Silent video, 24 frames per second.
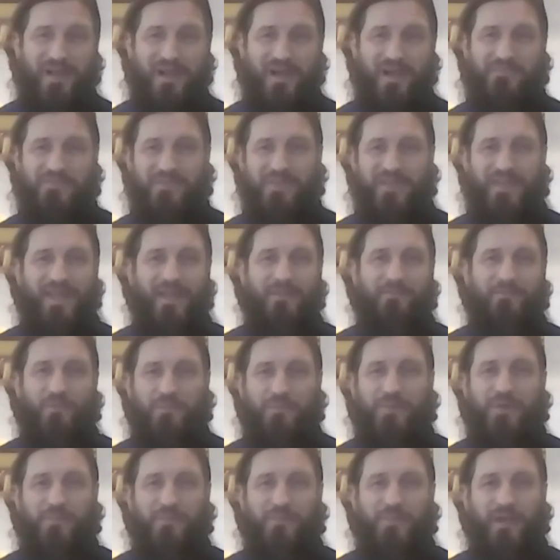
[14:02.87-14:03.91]
Um, you get
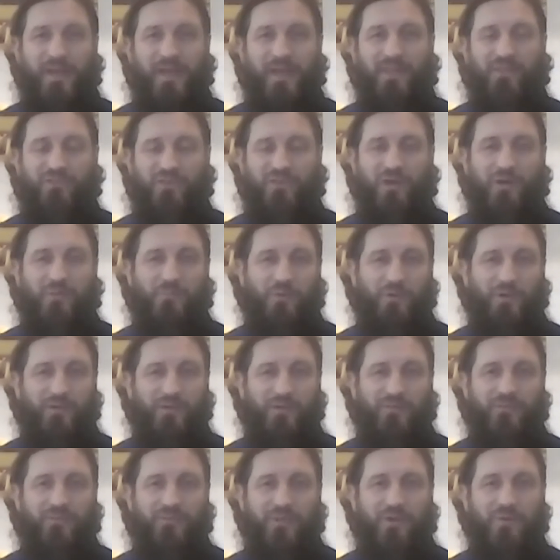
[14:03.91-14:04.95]
more people that right. char
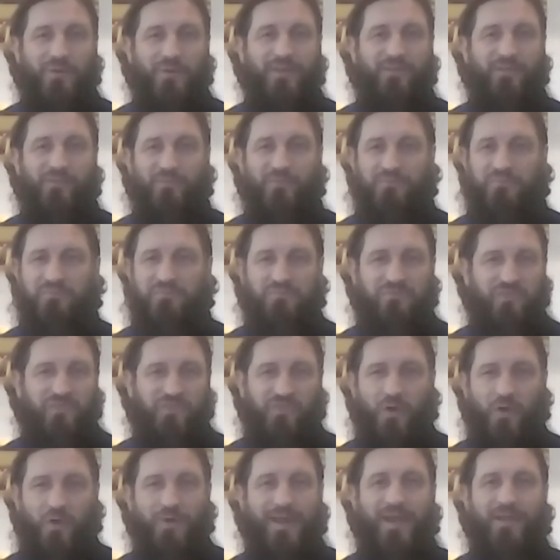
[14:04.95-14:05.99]
So when yeah. it's
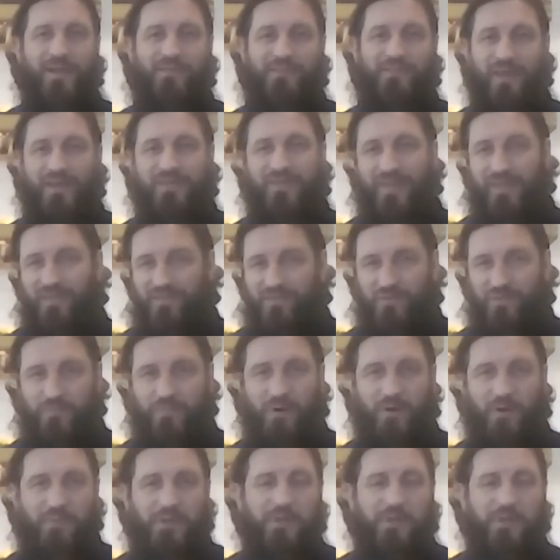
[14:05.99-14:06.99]
snowing we, outside, yeah,